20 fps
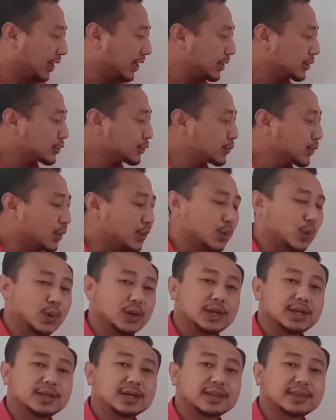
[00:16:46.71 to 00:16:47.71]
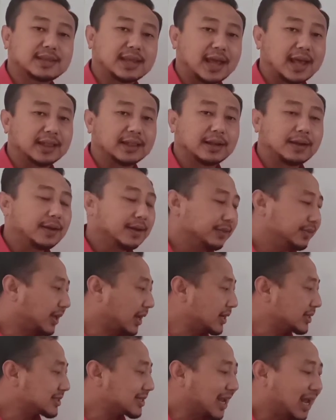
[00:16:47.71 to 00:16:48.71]
it is not only the tail that
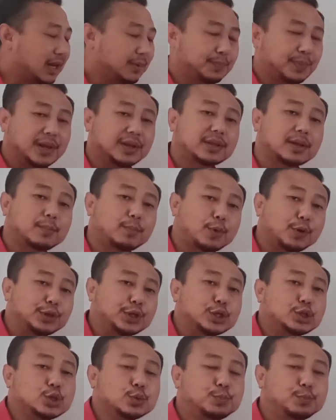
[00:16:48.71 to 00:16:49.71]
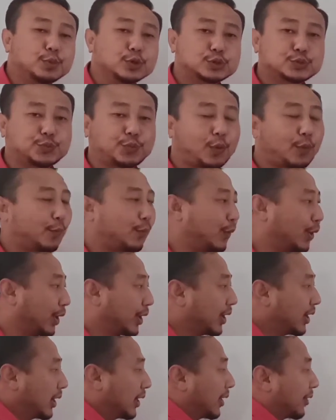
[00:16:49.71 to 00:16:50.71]
is helping the body to push forward,